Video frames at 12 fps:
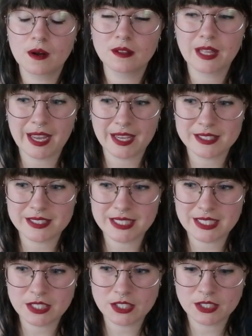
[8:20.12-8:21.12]
last
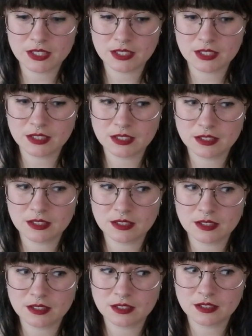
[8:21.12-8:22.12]

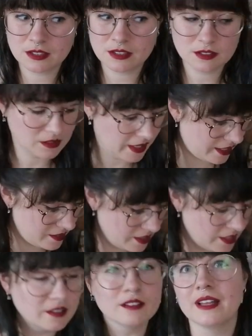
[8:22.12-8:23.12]
year. Last
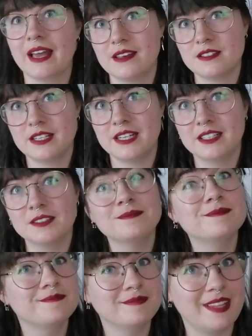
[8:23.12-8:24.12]
year? Last year?
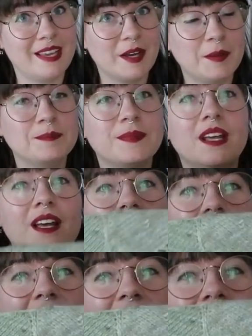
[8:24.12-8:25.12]
Yep
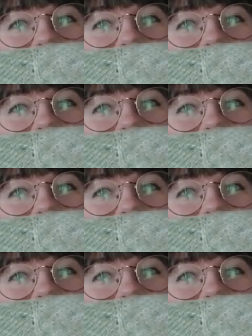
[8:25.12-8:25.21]
and